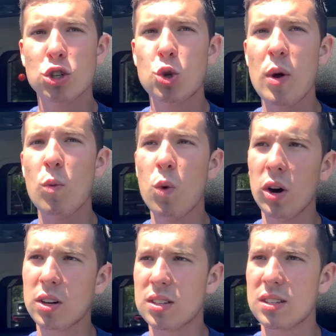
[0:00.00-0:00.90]
So it
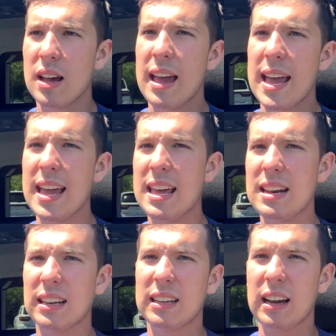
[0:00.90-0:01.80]
works
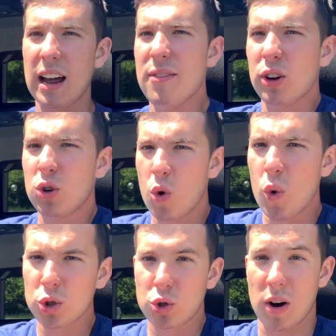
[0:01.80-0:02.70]
in kind of a
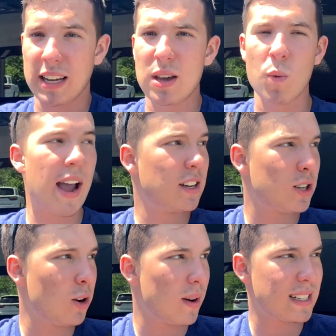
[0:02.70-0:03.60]
cool trucky way
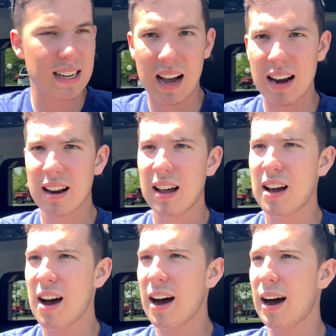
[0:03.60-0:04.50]
too. It's not,
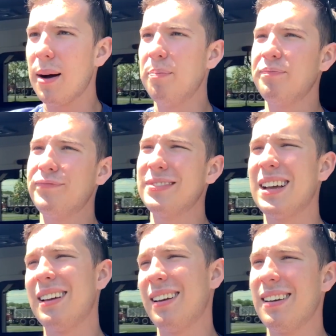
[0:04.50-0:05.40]
um,
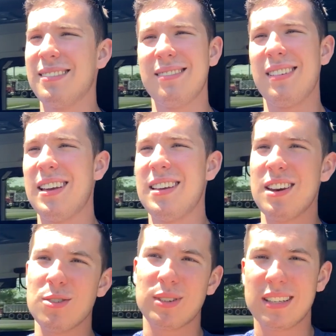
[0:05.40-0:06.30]

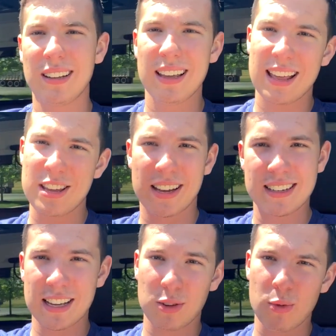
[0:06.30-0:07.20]
you know, silly that you
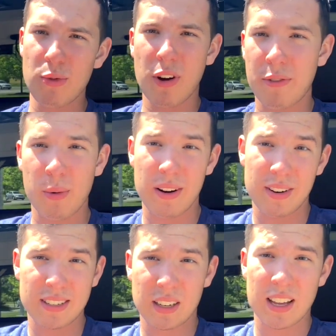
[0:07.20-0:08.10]
can take the roof off or
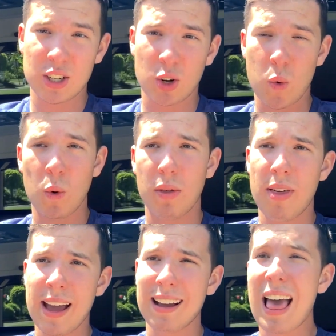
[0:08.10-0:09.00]
whatever. It's a, it's a cool
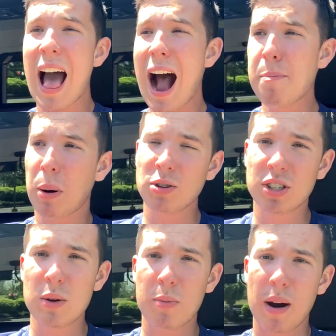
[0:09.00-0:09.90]
thing. I
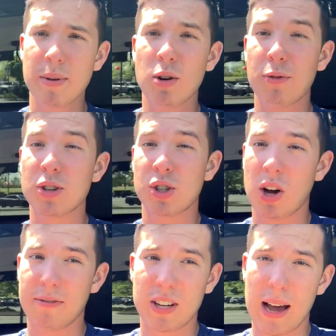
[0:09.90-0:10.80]
personally would probably go for a
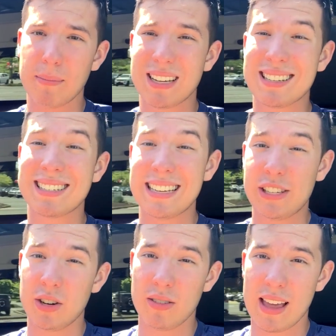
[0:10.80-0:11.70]
soft top because it's
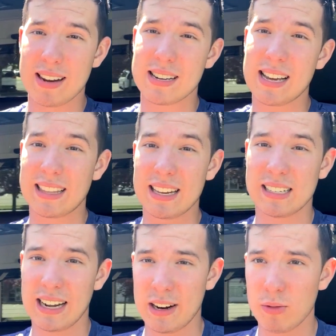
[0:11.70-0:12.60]
easier than to take the
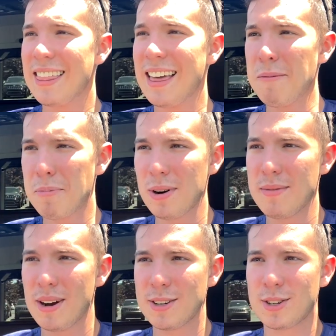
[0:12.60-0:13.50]
entire That
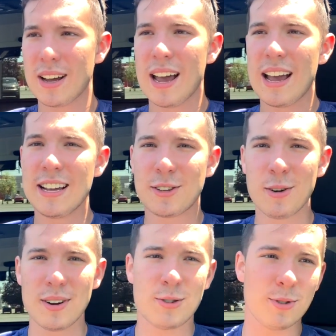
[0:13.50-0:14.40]
pretty much is
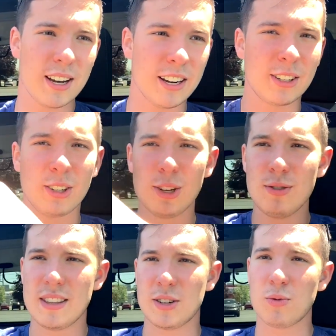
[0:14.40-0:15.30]
going to
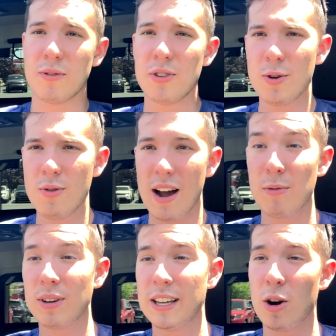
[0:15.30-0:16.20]
conclude this review. I
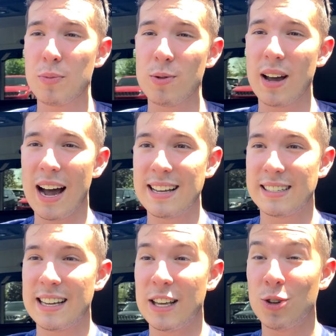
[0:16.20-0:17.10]
really hope you
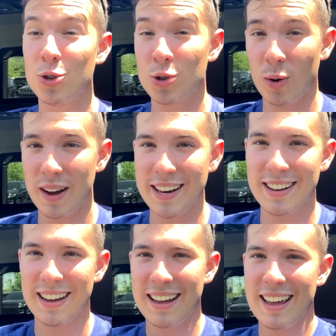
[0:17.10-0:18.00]
guys
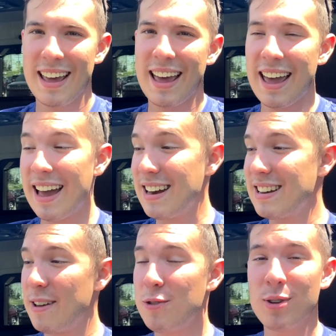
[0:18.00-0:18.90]
enjoyed.
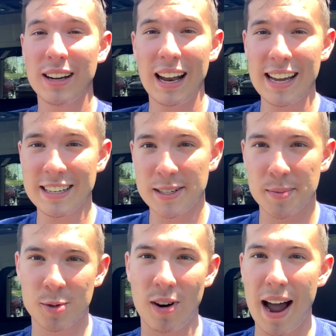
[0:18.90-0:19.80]
And if you could like and
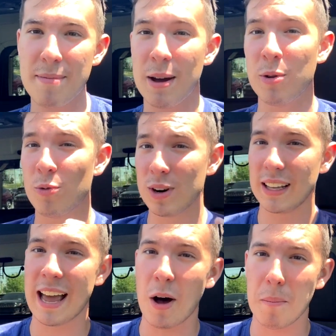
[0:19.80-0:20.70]
subscribe, that would
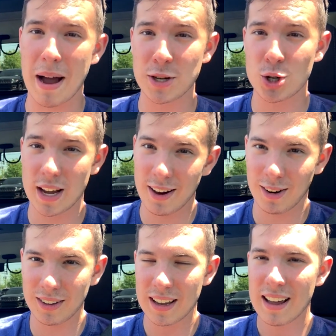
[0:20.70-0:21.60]
really help my
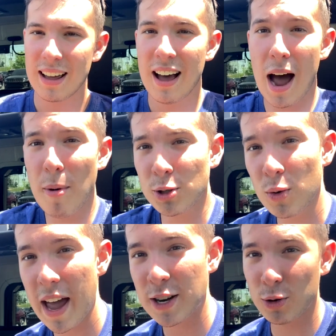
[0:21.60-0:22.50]
channel. I'm
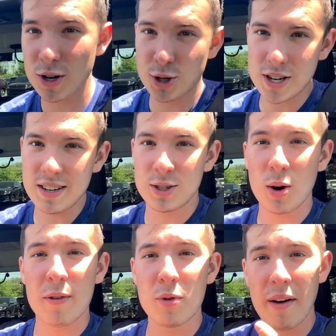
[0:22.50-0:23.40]
also a Christian,
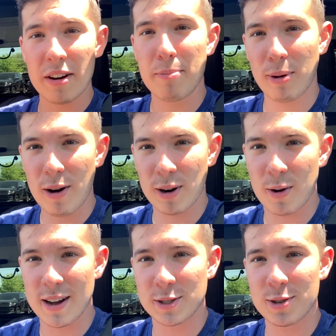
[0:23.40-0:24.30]
so if you have any prayer
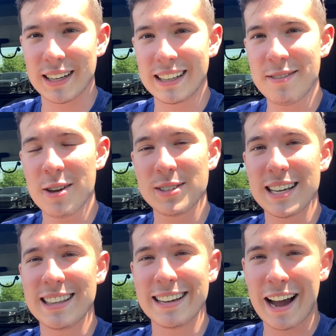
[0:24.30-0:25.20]
requests, you can leave those
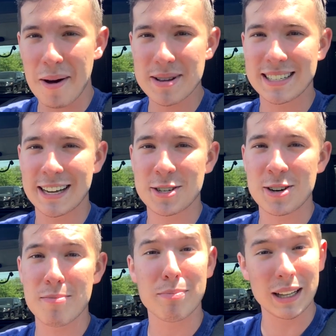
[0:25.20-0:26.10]
in the comment
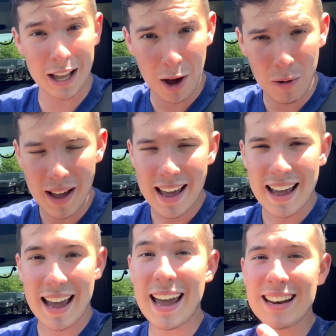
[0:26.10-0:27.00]
section below.
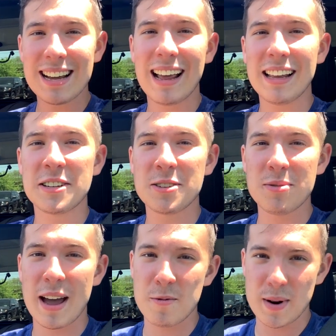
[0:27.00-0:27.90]
And I like to
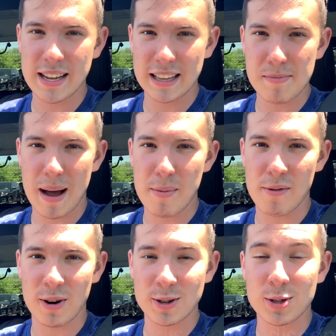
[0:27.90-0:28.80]
do a weekly
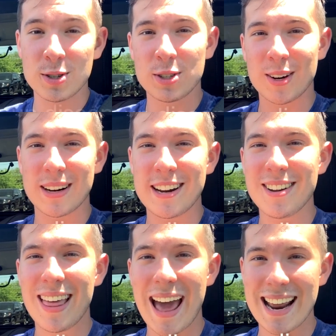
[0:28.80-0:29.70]
Bible verse, so
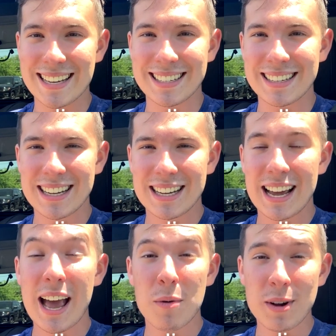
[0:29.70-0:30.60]
here that is.
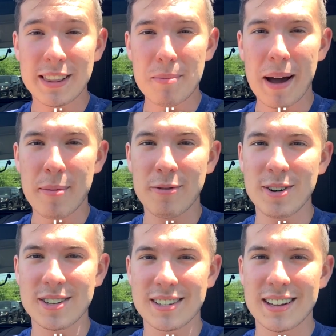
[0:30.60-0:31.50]
And with the Bible
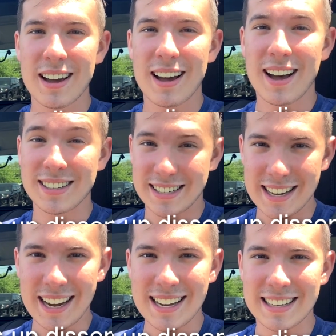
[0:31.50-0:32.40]
verse, I'll see
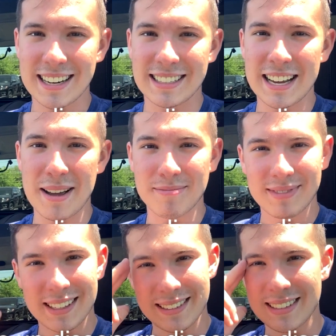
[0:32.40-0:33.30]
you guys next time.
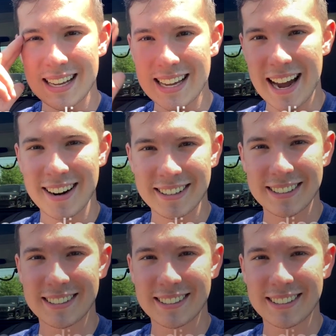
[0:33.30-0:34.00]
Take care.